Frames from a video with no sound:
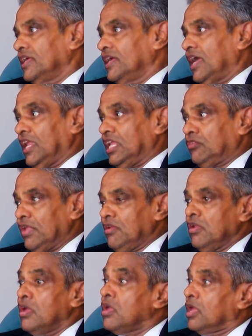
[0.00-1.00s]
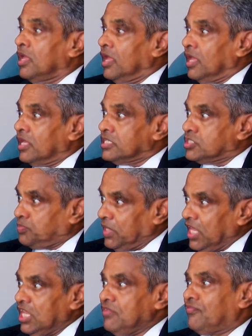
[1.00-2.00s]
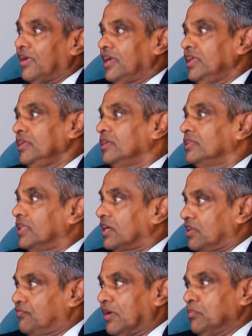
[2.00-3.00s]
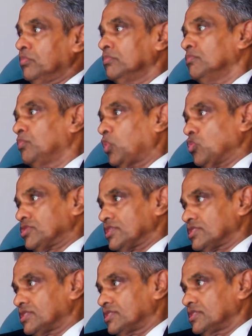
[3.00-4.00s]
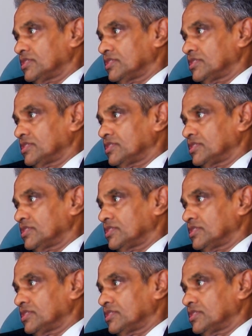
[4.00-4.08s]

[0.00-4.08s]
And it will speedify the refund process.